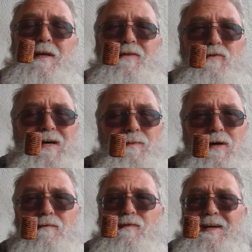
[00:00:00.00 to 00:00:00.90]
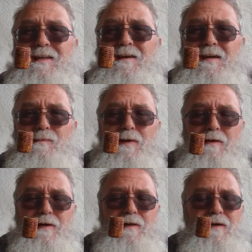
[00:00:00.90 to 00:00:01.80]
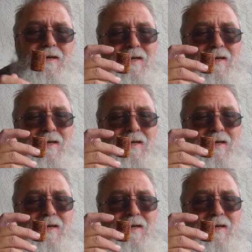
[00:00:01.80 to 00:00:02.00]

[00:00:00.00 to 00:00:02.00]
And so I'm home for that time period.